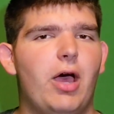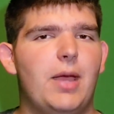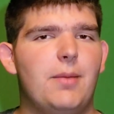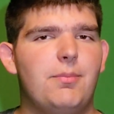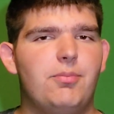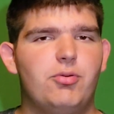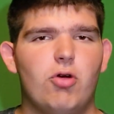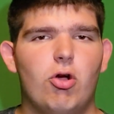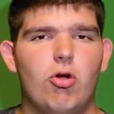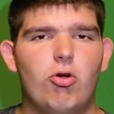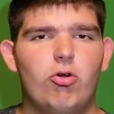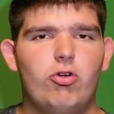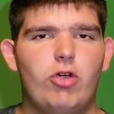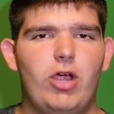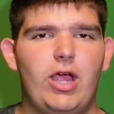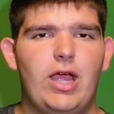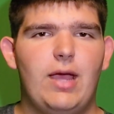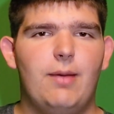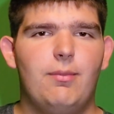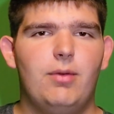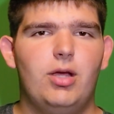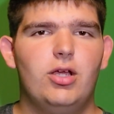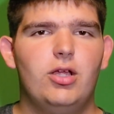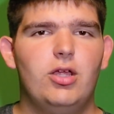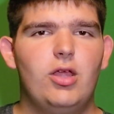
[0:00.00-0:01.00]
I
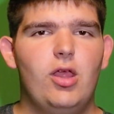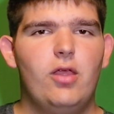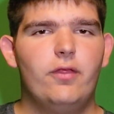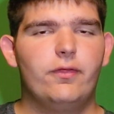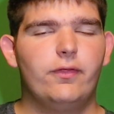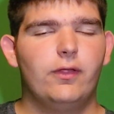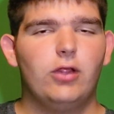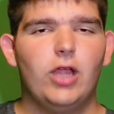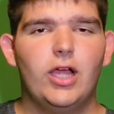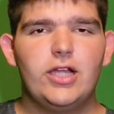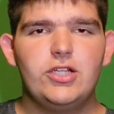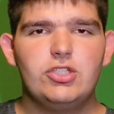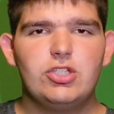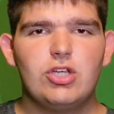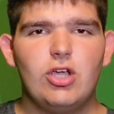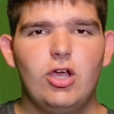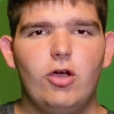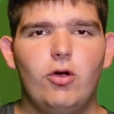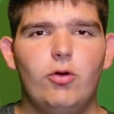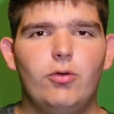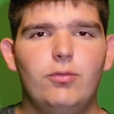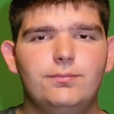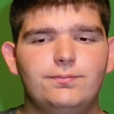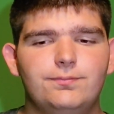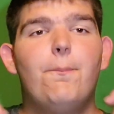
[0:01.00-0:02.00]
program the light
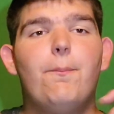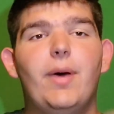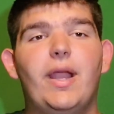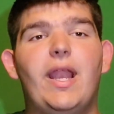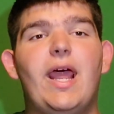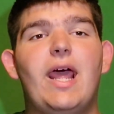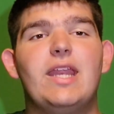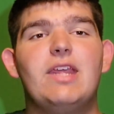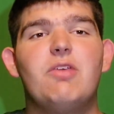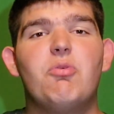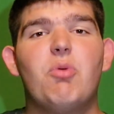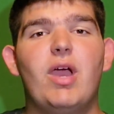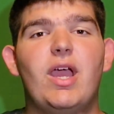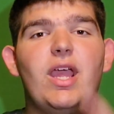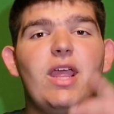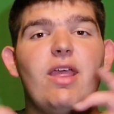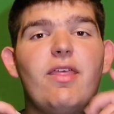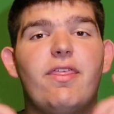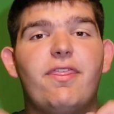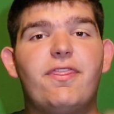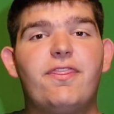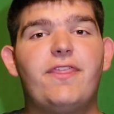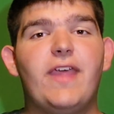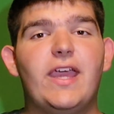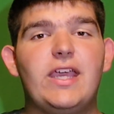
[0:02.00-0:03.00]
show. But anyway,
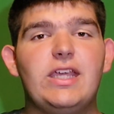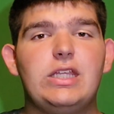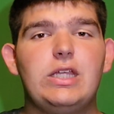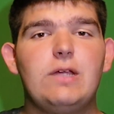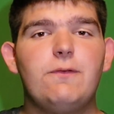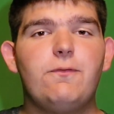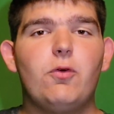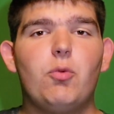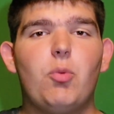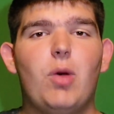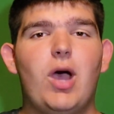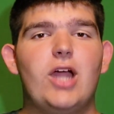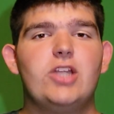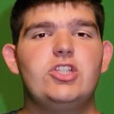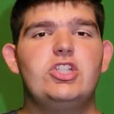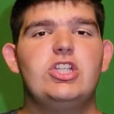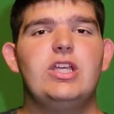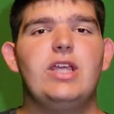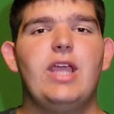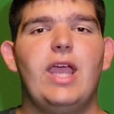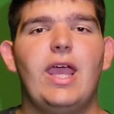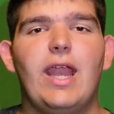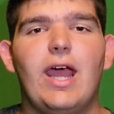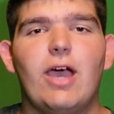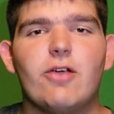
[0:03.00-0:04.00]
thank you for
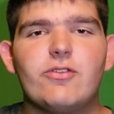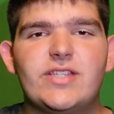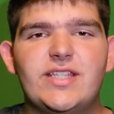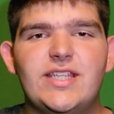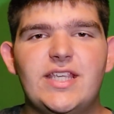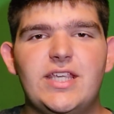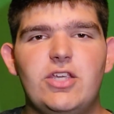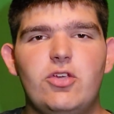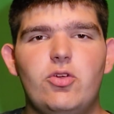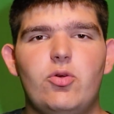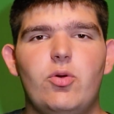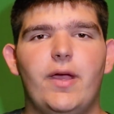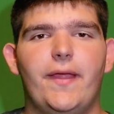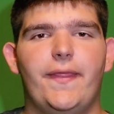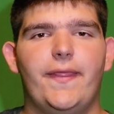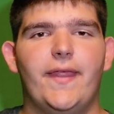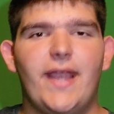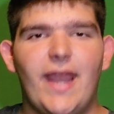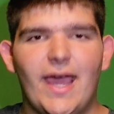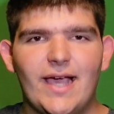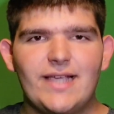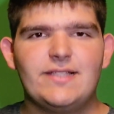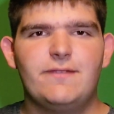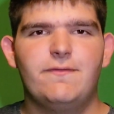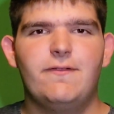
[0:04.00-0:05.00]
watching, and I'll see you in the next